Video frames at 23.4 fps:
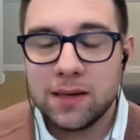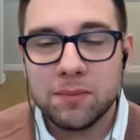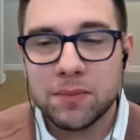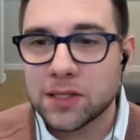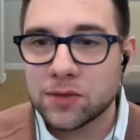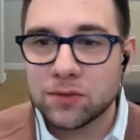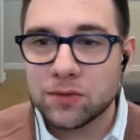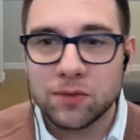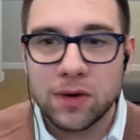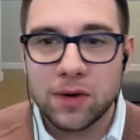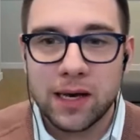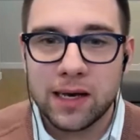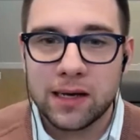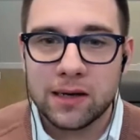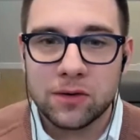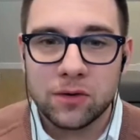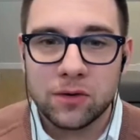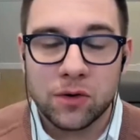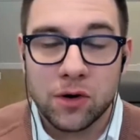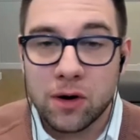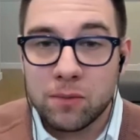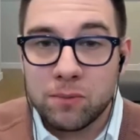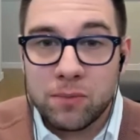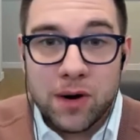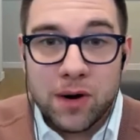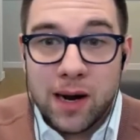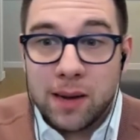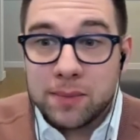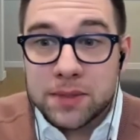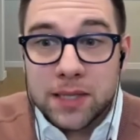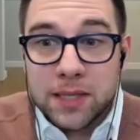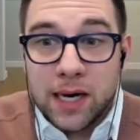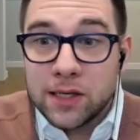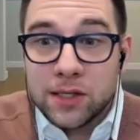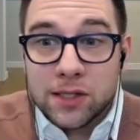misread, or
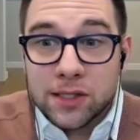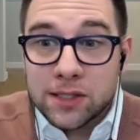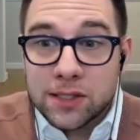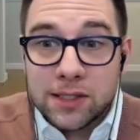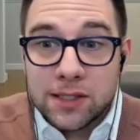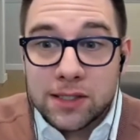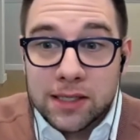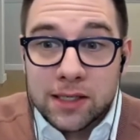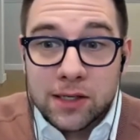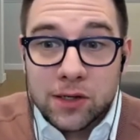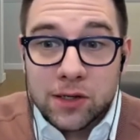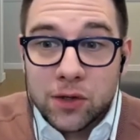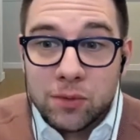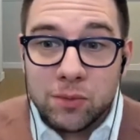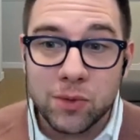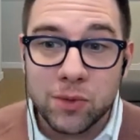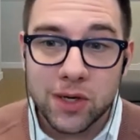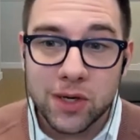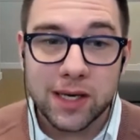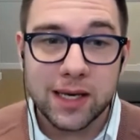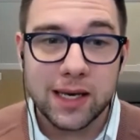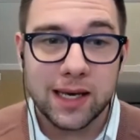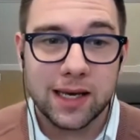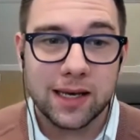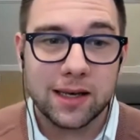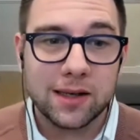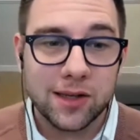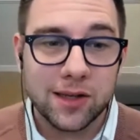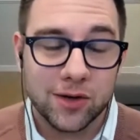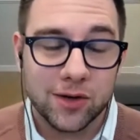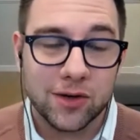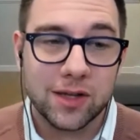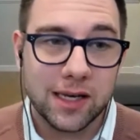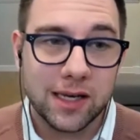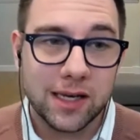perhaps I just didn't communicate
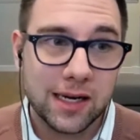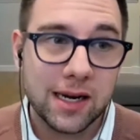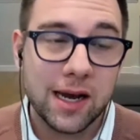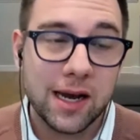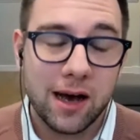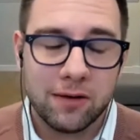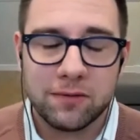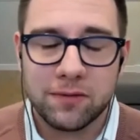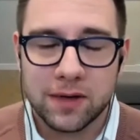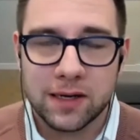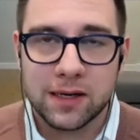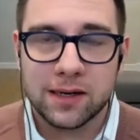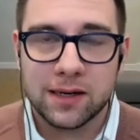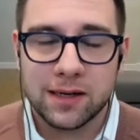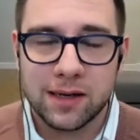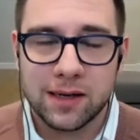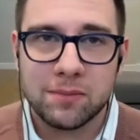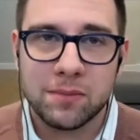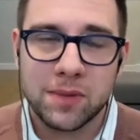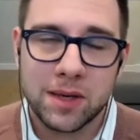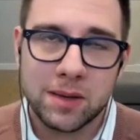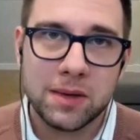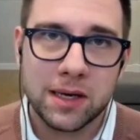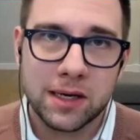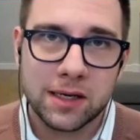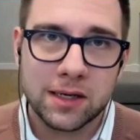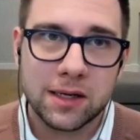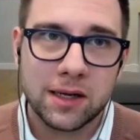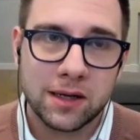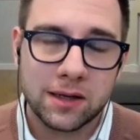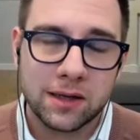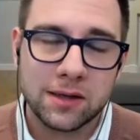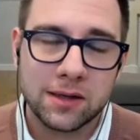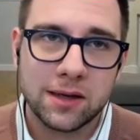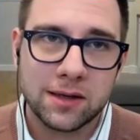clearly enough. And, and maybe
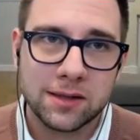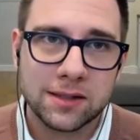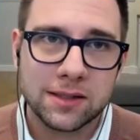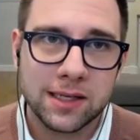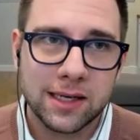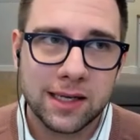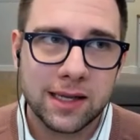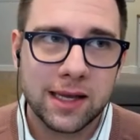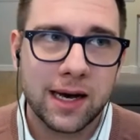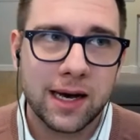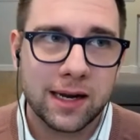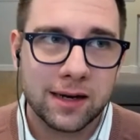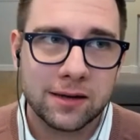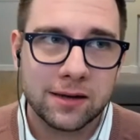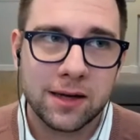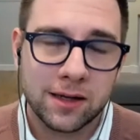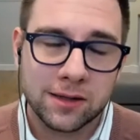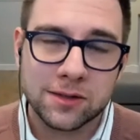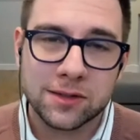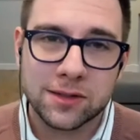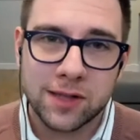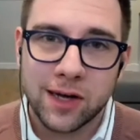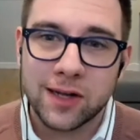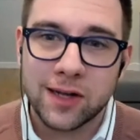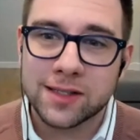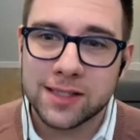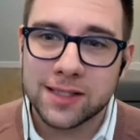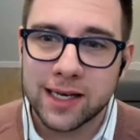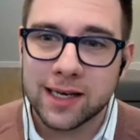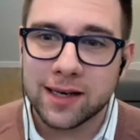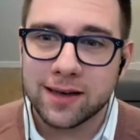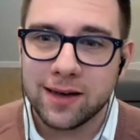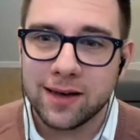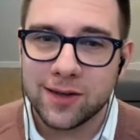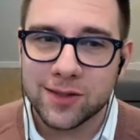I'll, I'll say that. I'll, I'll,
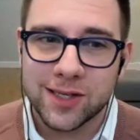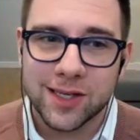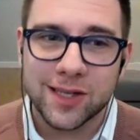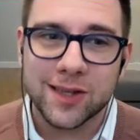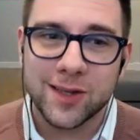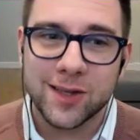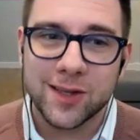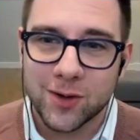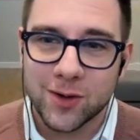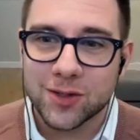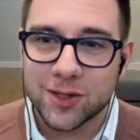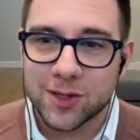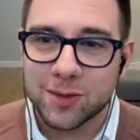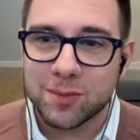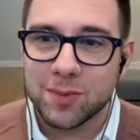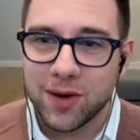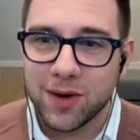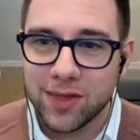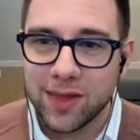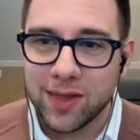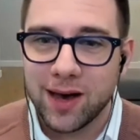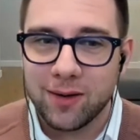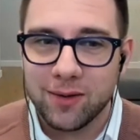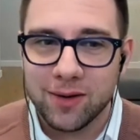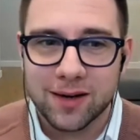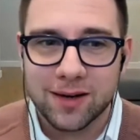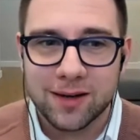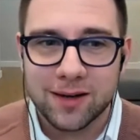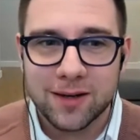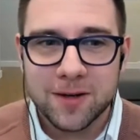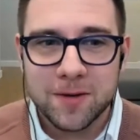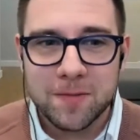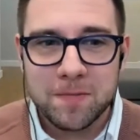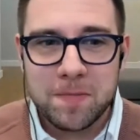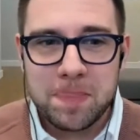take, I'll take the ownership on that one.
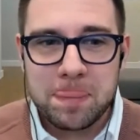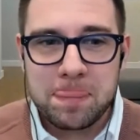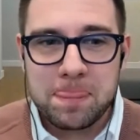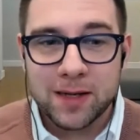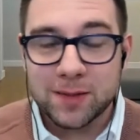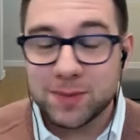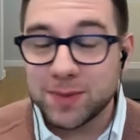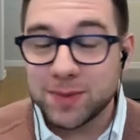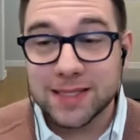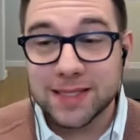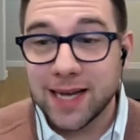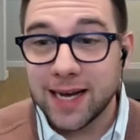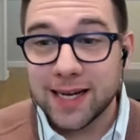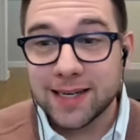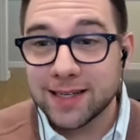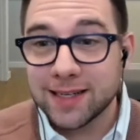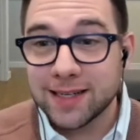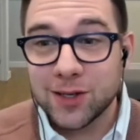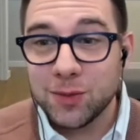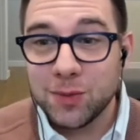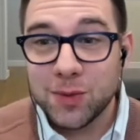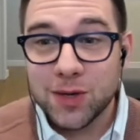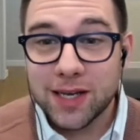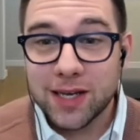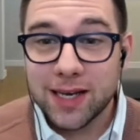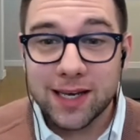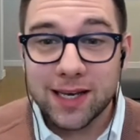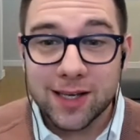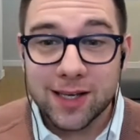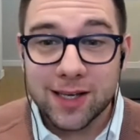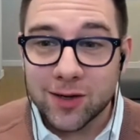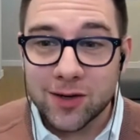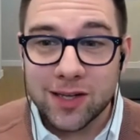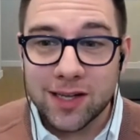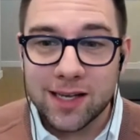It's because I didn't communicate
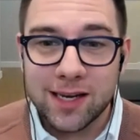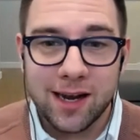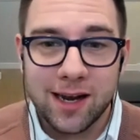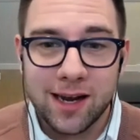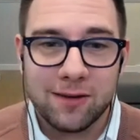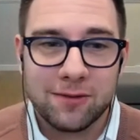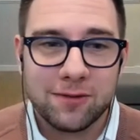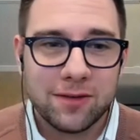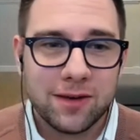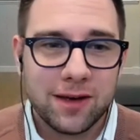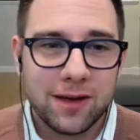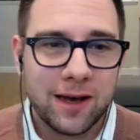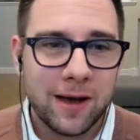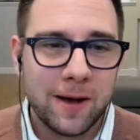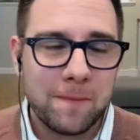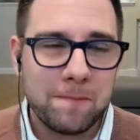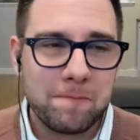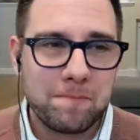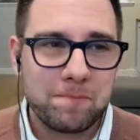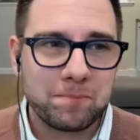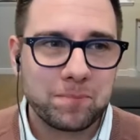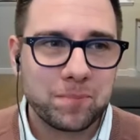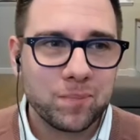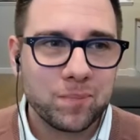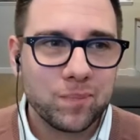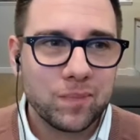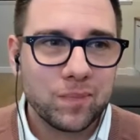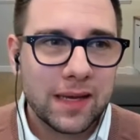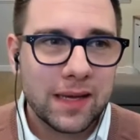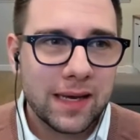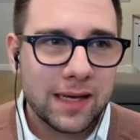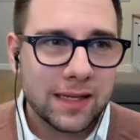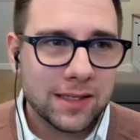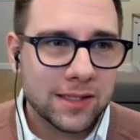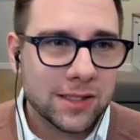clearly enough. Um,
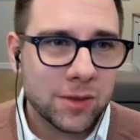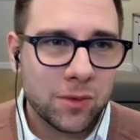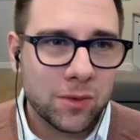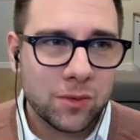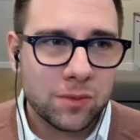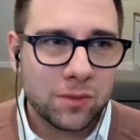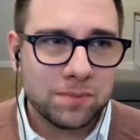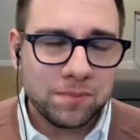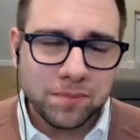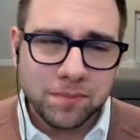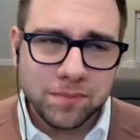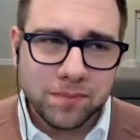And so